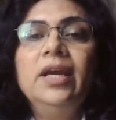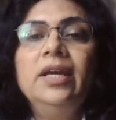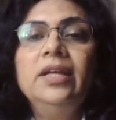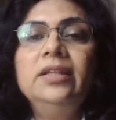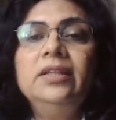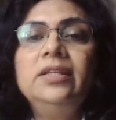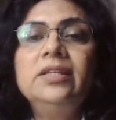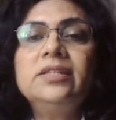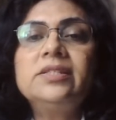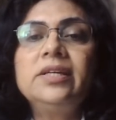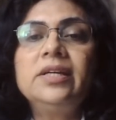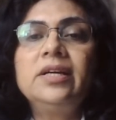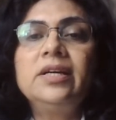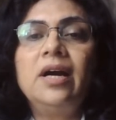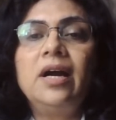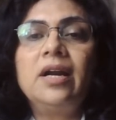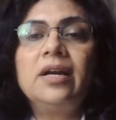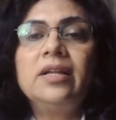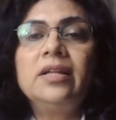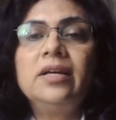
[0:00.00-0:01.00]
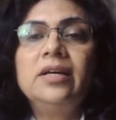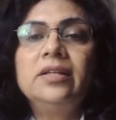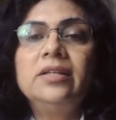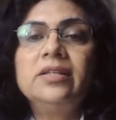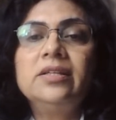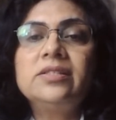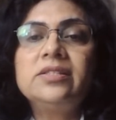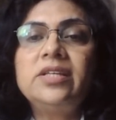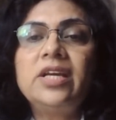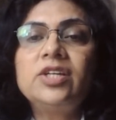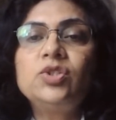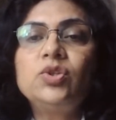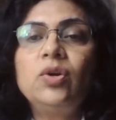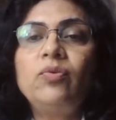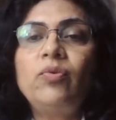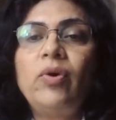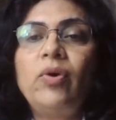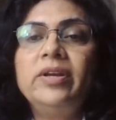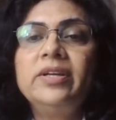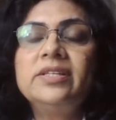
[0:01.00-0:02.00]
In this regard, the
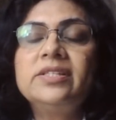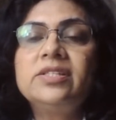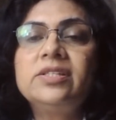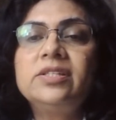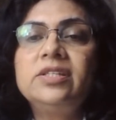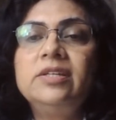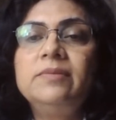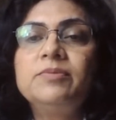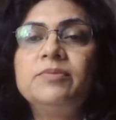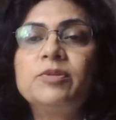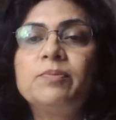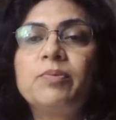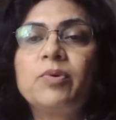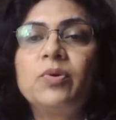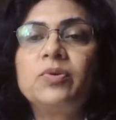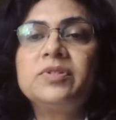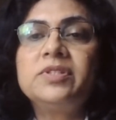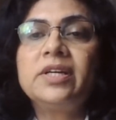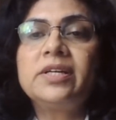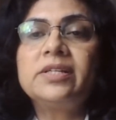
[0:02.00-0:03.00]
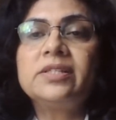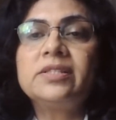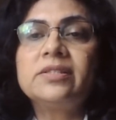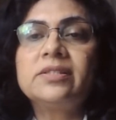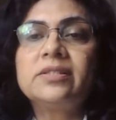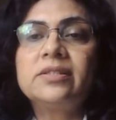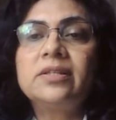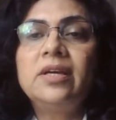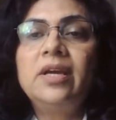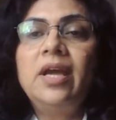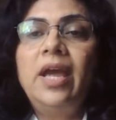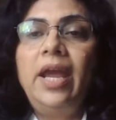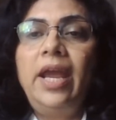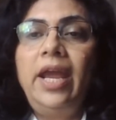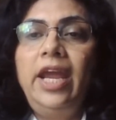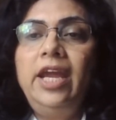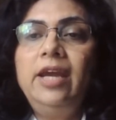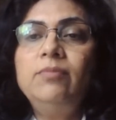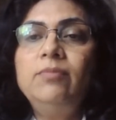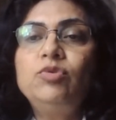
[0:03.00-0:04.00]
sexual violence team's projects
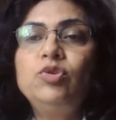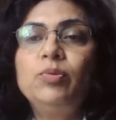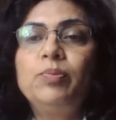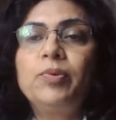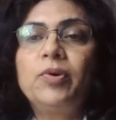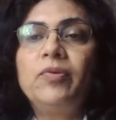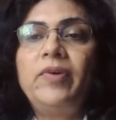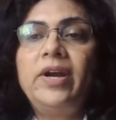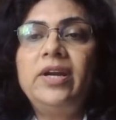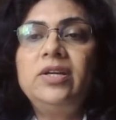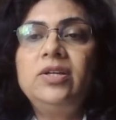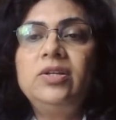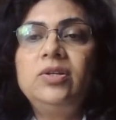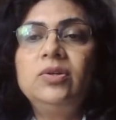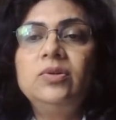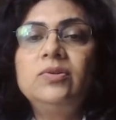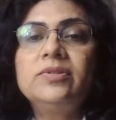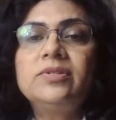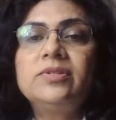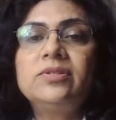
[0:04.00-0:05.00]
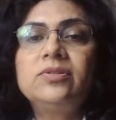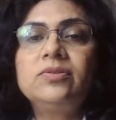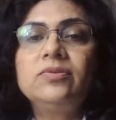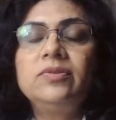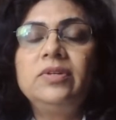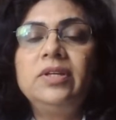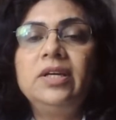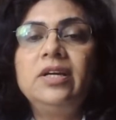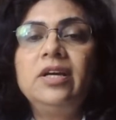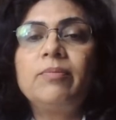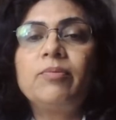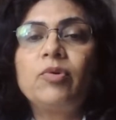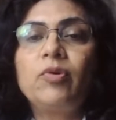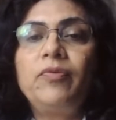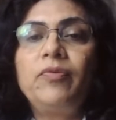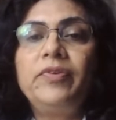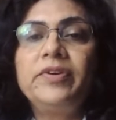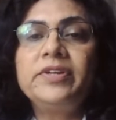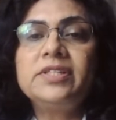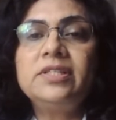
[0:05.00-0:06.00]
aim to provide tools to legal
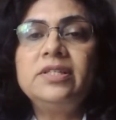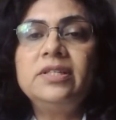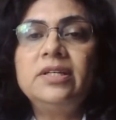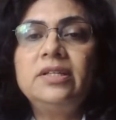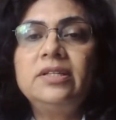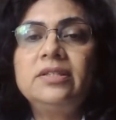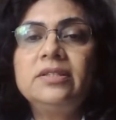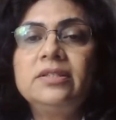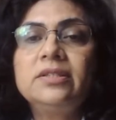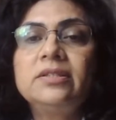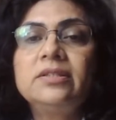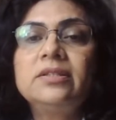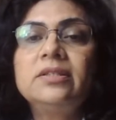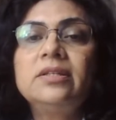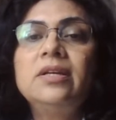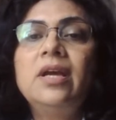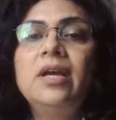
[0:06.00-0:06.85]
professionals